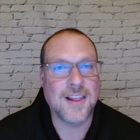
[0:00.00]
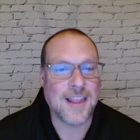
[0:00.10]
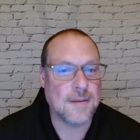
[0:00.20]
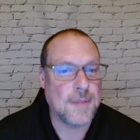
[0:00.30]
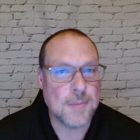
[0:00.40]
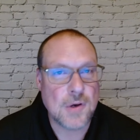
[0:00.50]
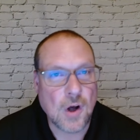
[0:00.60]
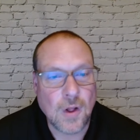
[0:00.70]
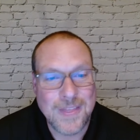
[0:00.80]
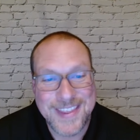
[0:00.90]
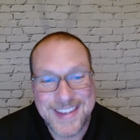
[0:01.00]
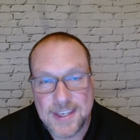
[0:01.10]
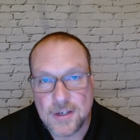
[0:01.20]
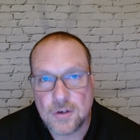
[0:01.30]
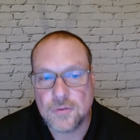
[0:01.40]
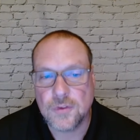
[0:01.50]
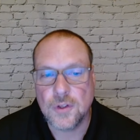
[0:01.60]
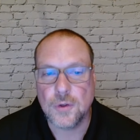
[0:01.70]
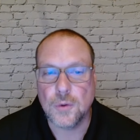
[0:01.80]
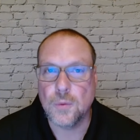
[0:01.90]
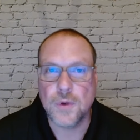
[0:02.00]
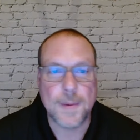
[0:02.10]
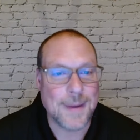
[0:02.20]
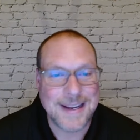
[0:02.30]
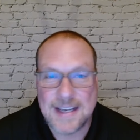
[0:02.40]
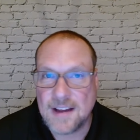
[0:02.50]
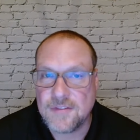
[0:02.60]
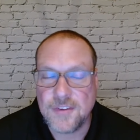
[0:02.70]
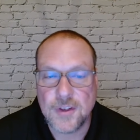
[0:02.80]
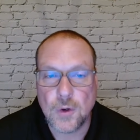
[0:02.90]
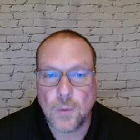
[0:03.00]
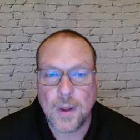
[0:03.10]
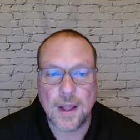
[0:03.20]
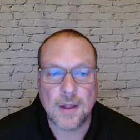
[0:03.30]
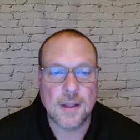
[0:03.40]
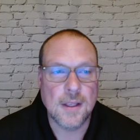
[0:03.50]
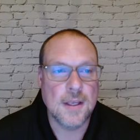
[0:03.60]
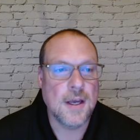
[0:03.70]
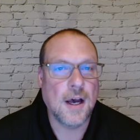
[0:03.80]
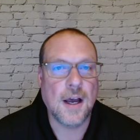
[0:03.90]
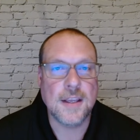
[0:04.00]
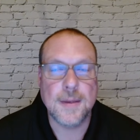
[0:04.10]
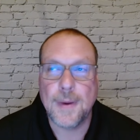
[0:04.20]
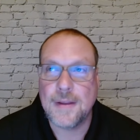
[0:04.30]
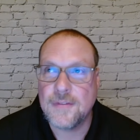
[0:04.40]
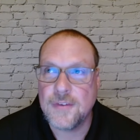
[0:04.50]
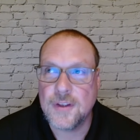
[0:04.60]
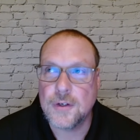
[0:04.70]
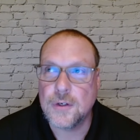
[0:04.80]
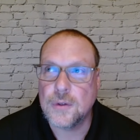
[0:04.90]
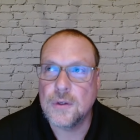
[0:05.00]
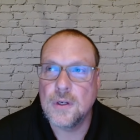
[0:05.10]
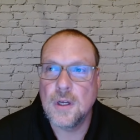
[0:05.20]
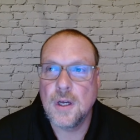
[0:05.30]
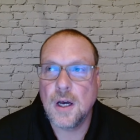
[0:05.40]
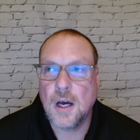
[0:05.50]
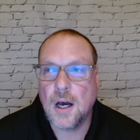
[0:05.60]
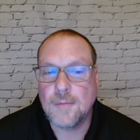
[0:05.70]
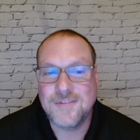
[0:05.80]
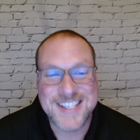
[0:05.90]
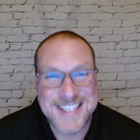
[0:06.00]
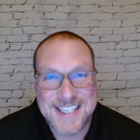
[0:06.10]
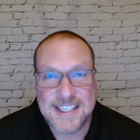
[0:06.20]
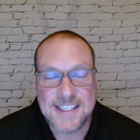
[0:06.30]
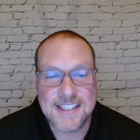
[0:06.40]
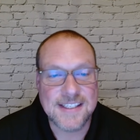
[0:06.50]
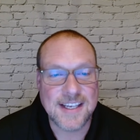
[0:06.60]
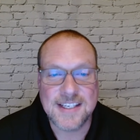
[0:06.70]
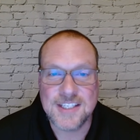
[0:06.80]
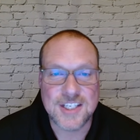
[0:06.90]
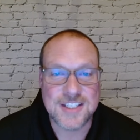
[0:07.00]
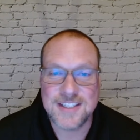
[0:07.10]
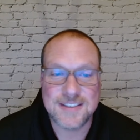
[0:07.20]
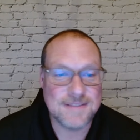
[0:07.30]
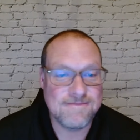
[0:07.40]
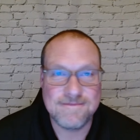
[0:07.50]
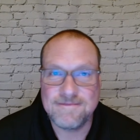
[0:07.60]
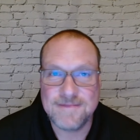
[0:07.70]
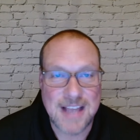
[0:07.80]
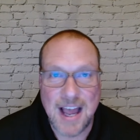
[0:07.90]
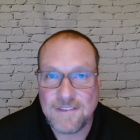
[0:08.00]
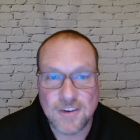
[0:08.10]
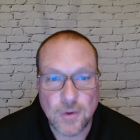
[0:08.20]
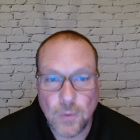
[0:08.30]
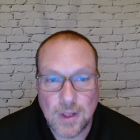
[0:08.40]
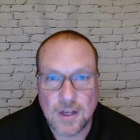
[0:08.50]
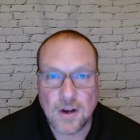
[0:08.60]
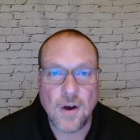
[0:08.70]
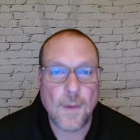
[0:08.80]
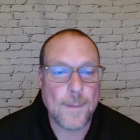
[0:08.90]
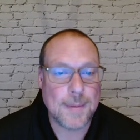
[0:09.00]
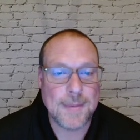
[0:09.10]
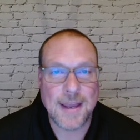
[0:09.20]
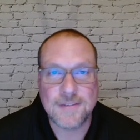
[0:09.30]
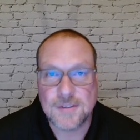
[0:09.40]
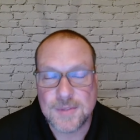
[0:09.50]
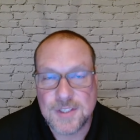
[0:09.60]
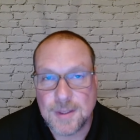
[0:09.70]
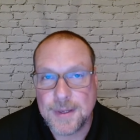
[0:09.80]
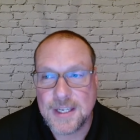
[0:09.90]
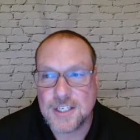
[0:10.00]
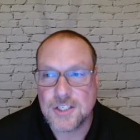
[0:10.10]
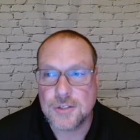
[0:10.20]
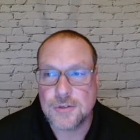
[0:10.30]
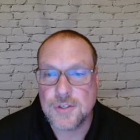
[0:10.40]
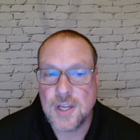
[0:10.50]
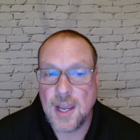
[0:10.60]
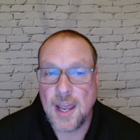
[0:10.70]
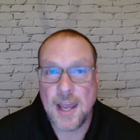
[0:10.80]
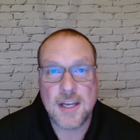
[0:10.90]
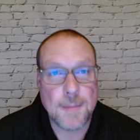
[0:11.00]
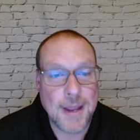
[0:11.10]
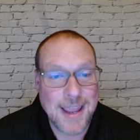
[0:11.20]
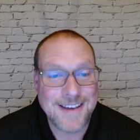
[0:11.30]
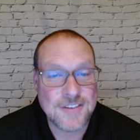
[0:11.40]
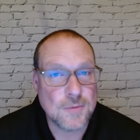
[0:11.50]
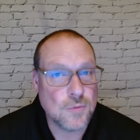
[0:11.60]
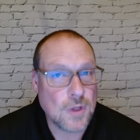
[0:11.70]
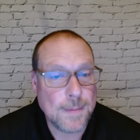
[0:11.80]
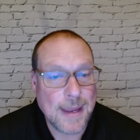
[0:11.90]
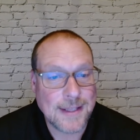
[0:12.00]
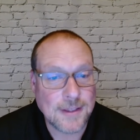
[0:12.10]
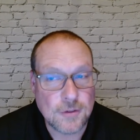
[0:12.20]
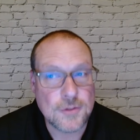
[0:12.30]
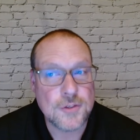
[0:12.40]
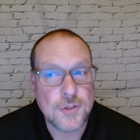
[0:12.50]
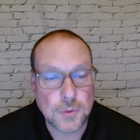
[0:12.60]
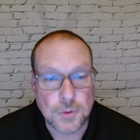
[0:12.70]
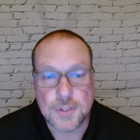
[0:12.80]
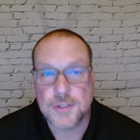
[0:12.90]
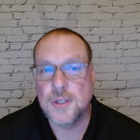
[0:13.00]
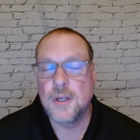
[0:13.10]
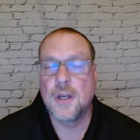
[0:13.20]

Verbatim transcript: A lot of people call it the keto flu. You might not feel well. Uh, you might feel um, fatigued and just not very well at all. Maybe have some stomach issues, and you might have some really bad loose stools.